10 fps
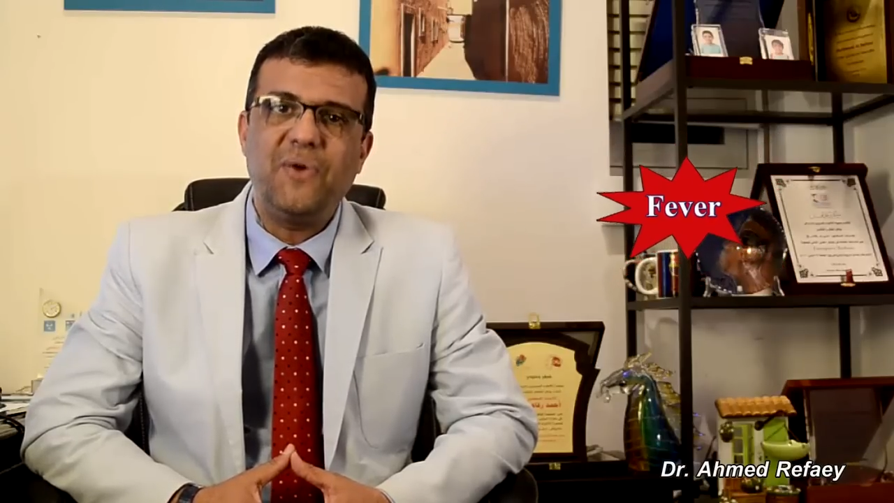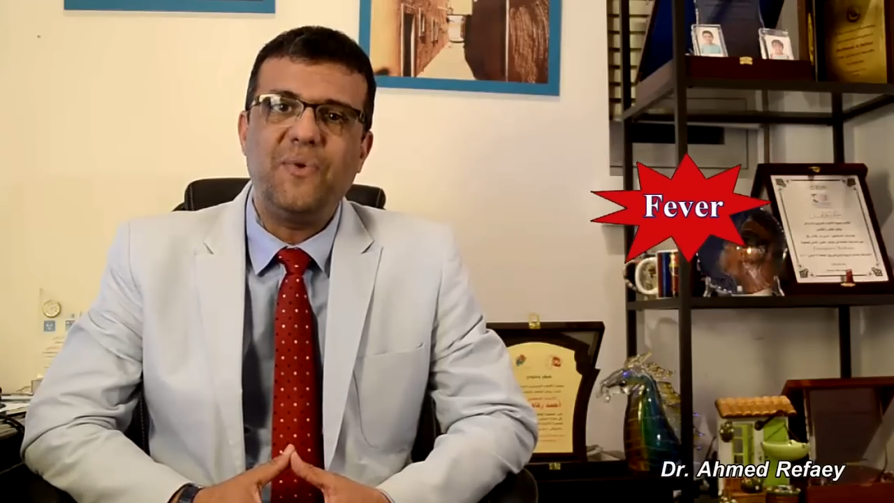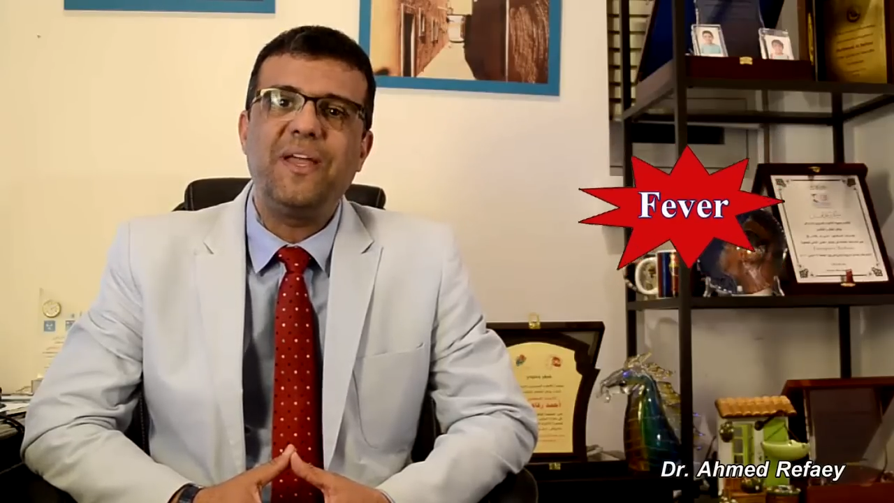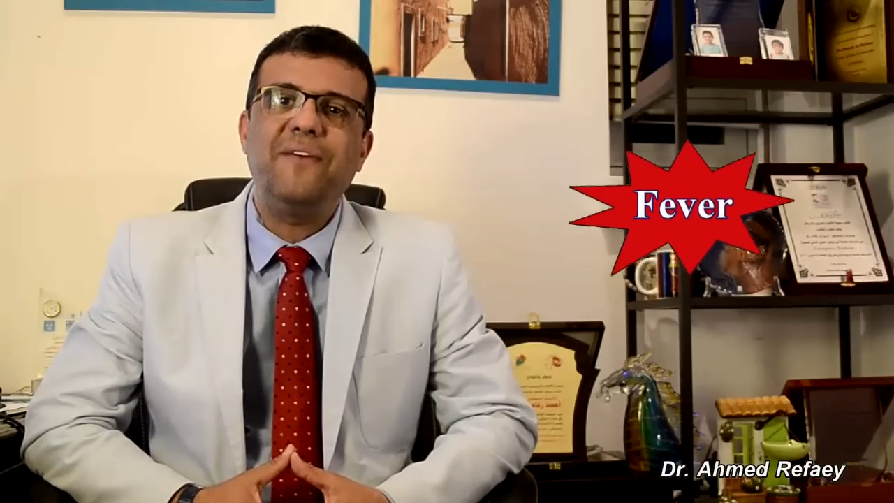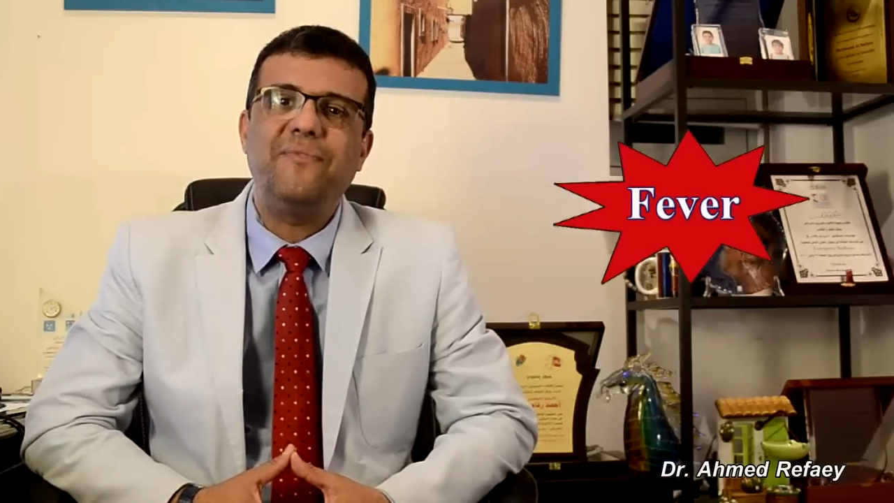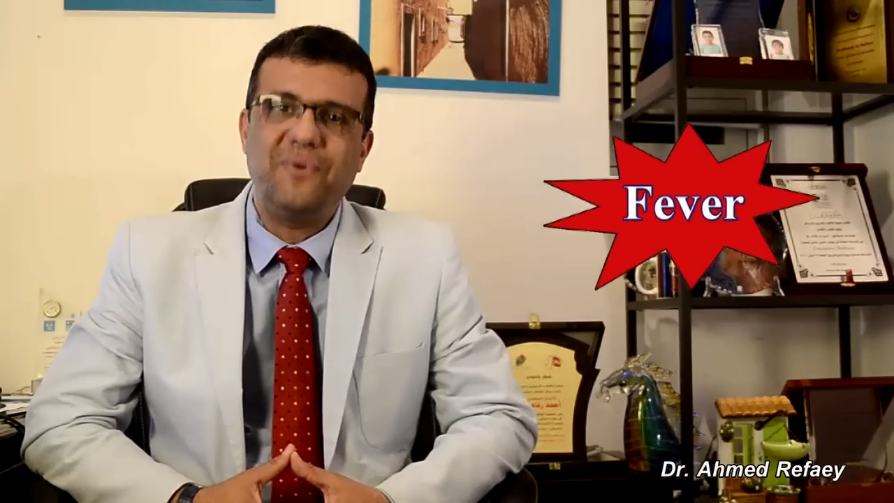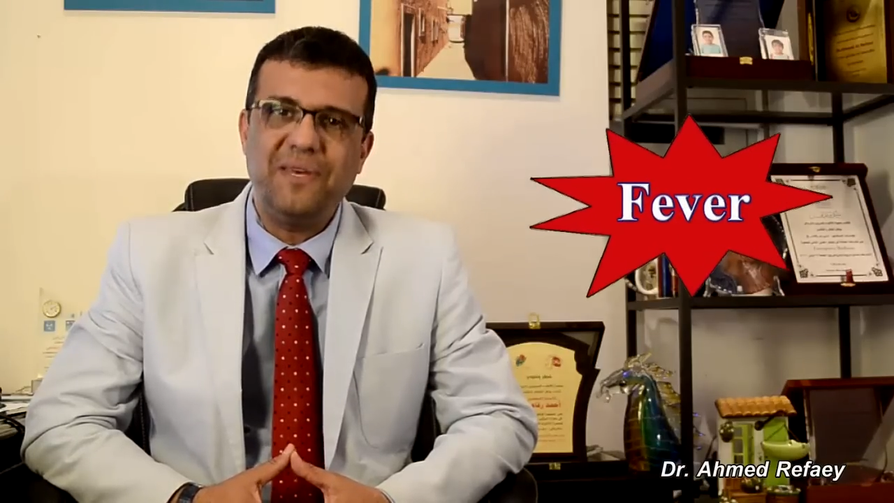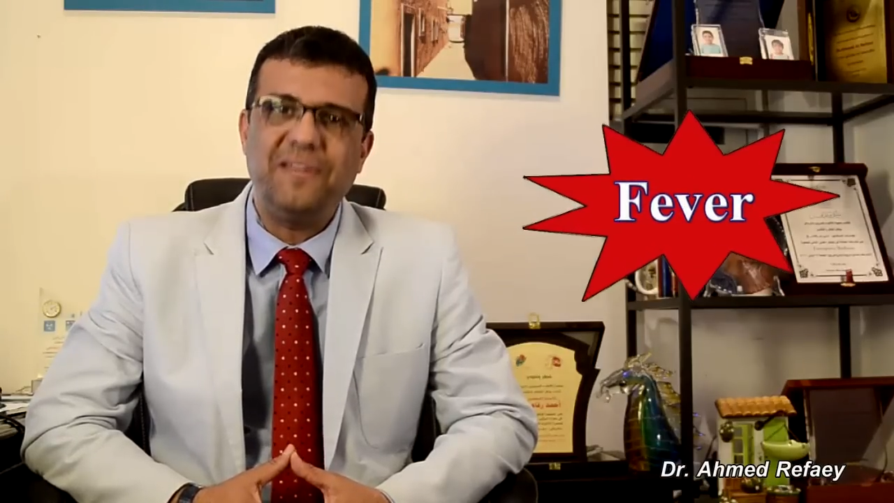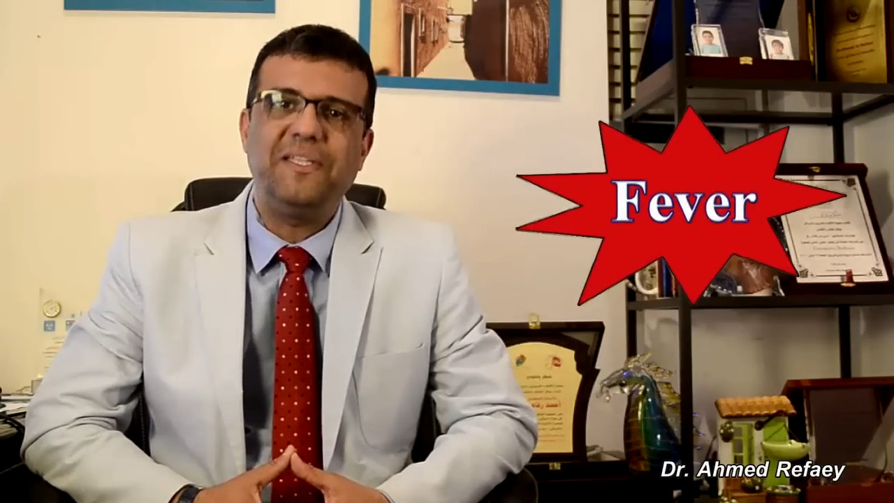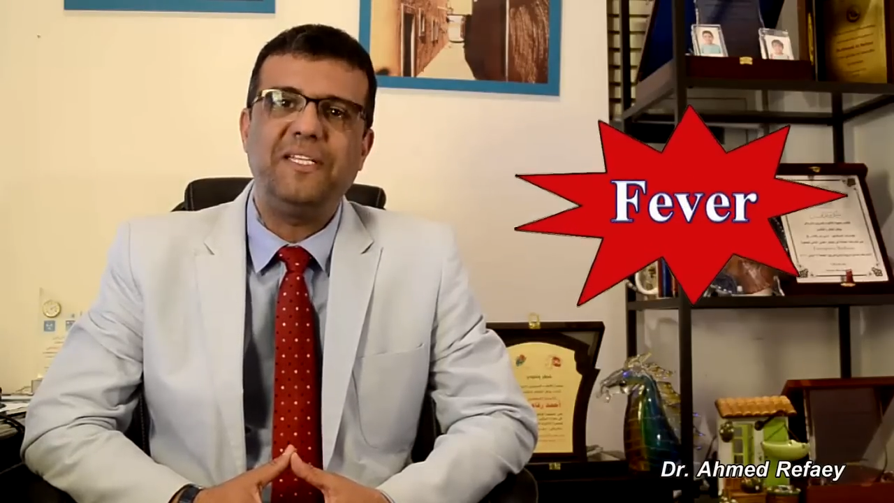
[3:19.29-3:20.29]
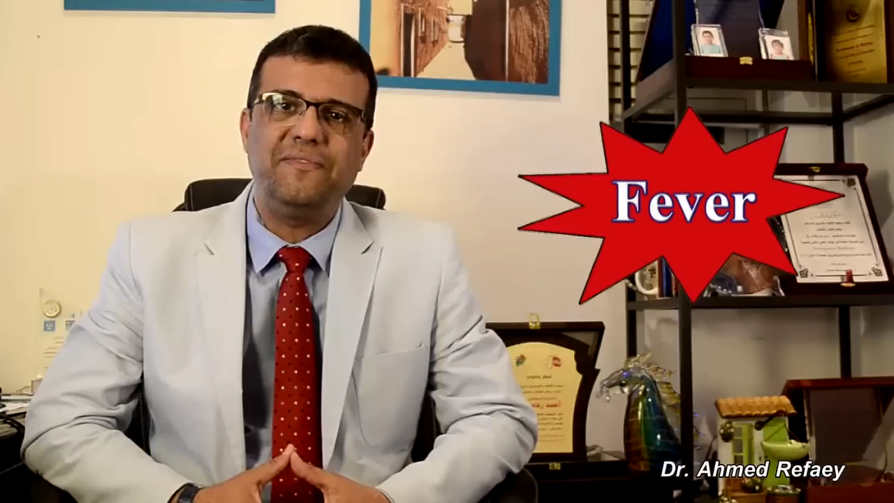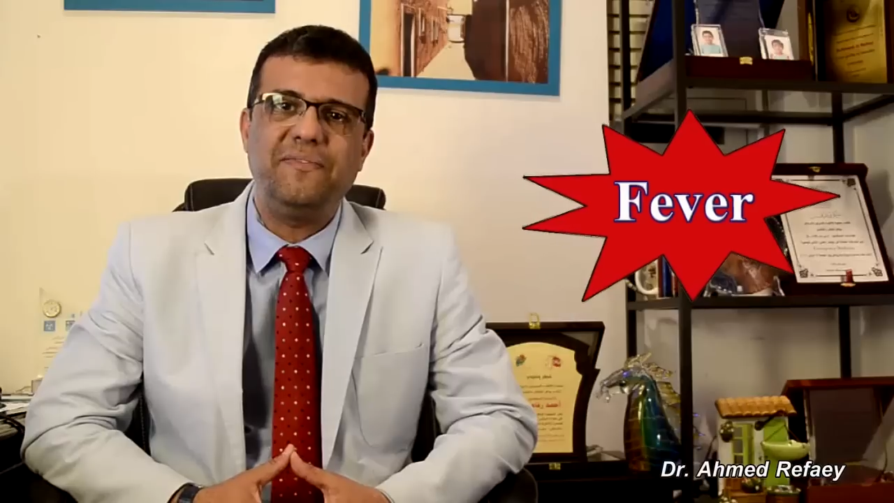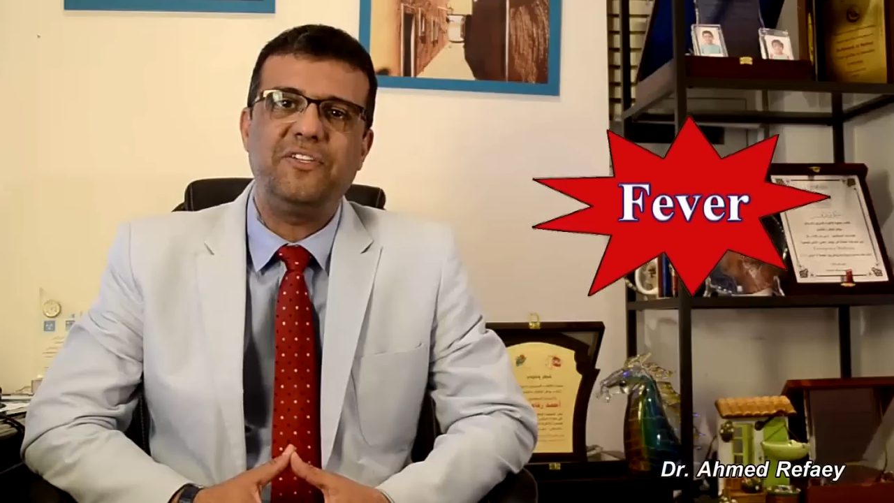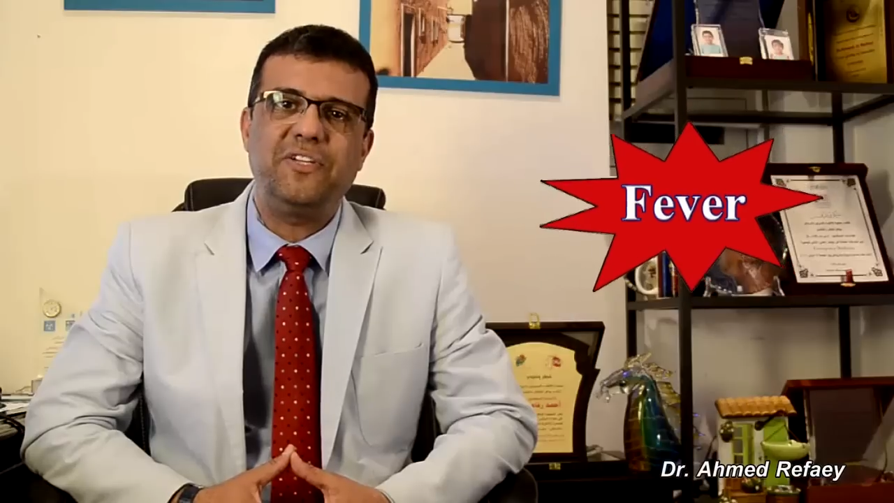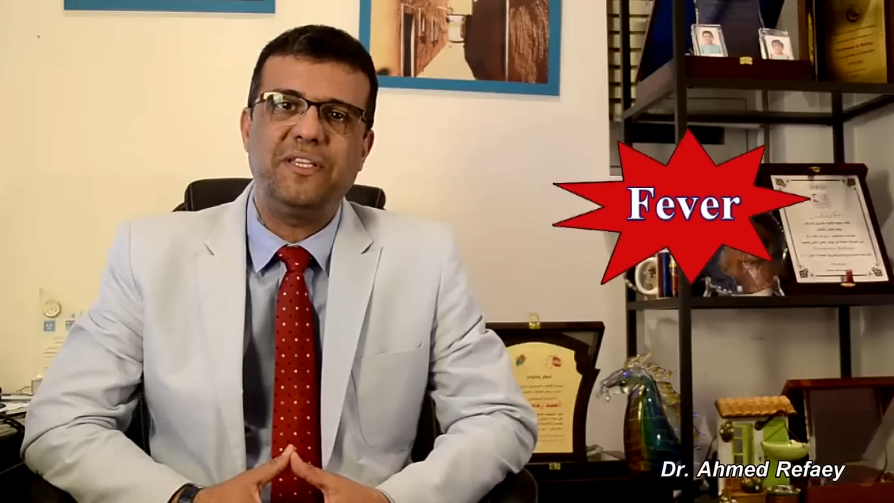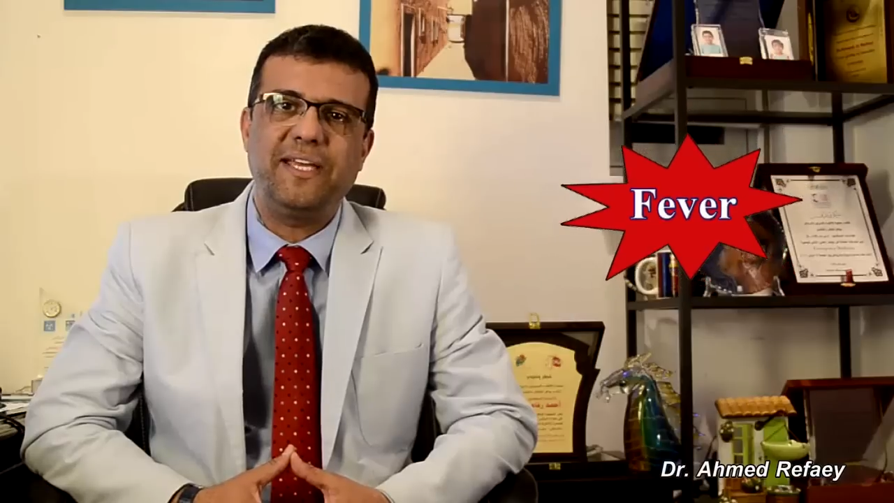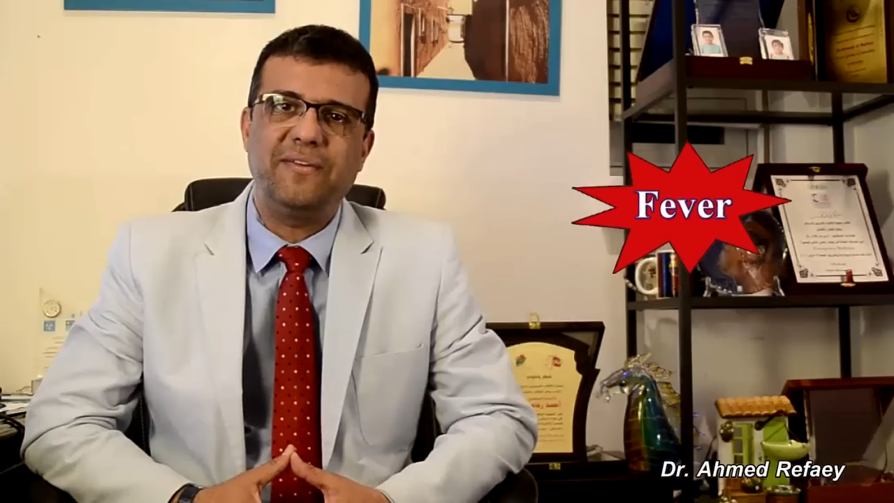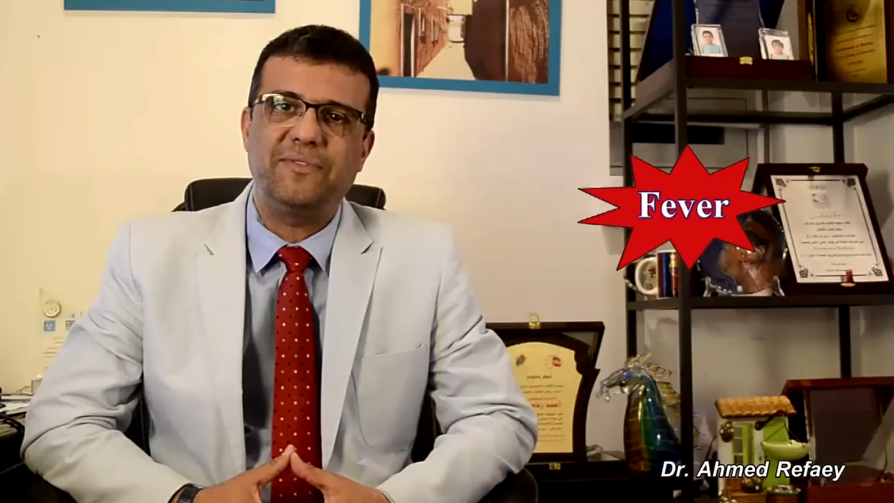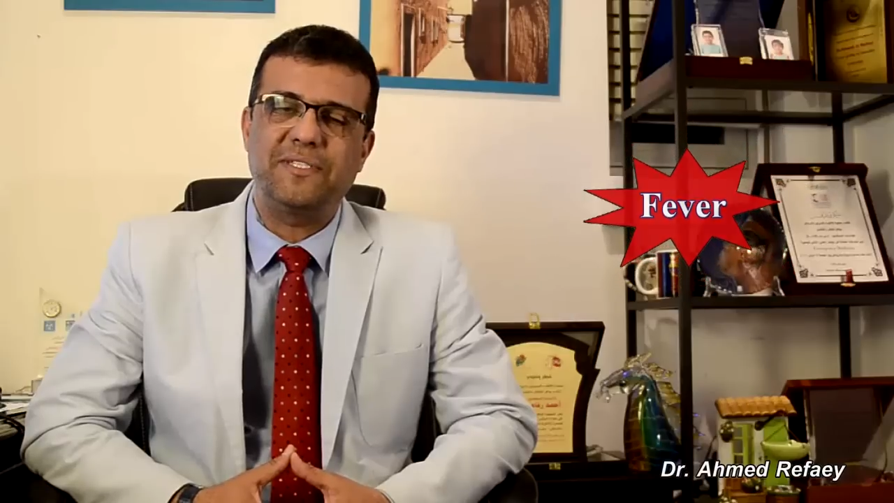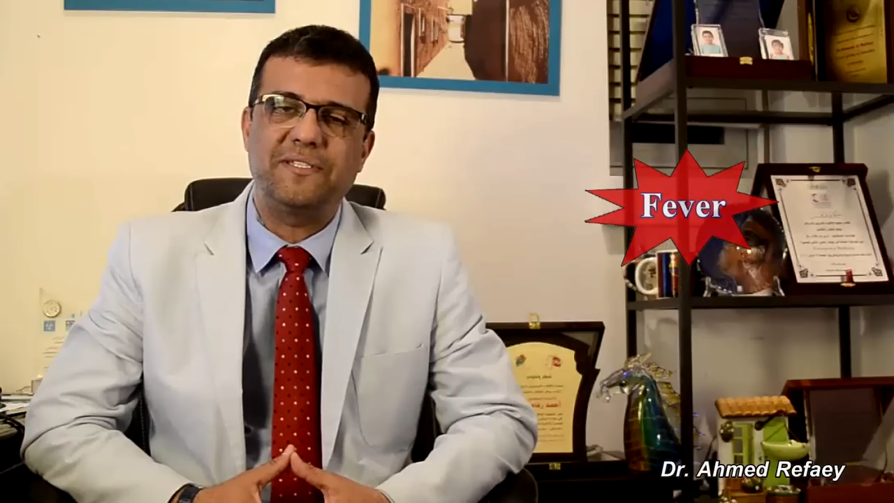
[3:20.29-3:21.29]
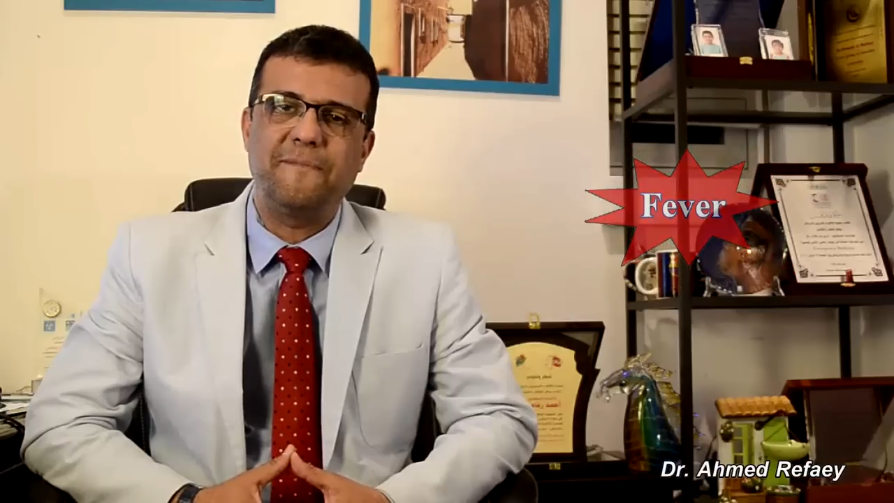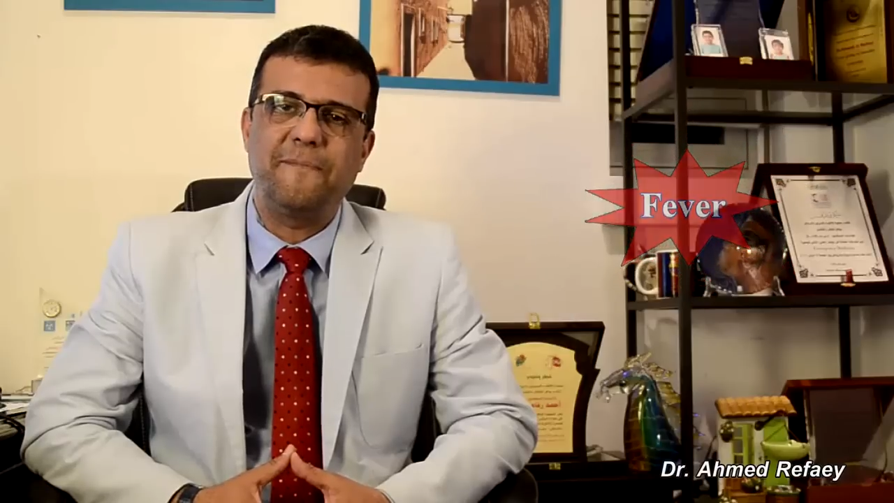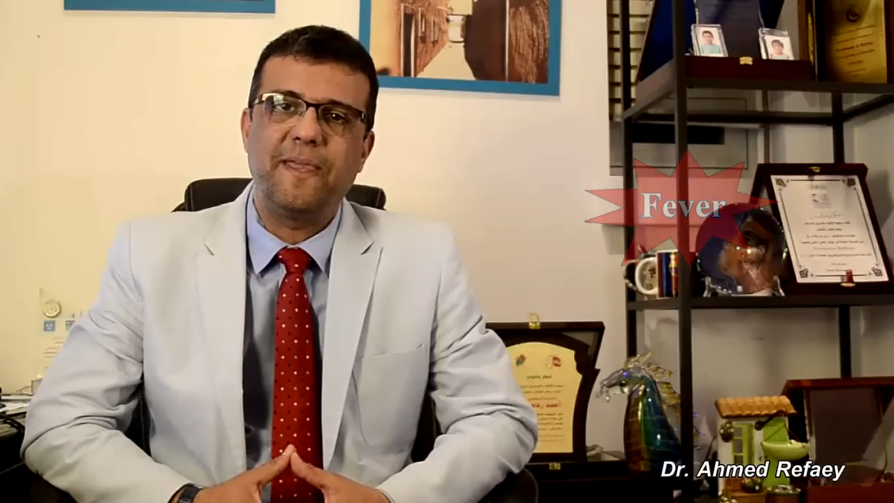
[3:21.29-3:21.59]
we have only three differential diagnoses.